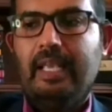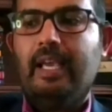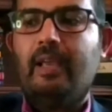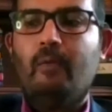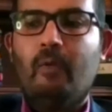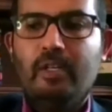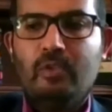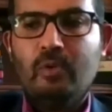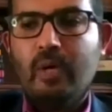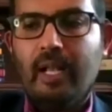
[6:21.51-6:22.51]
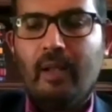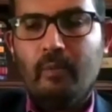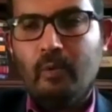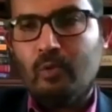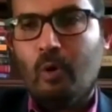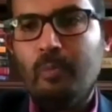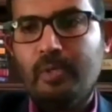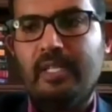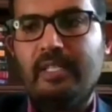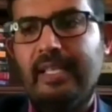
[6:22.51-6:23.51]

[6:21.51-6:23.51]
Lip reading: And once you have those options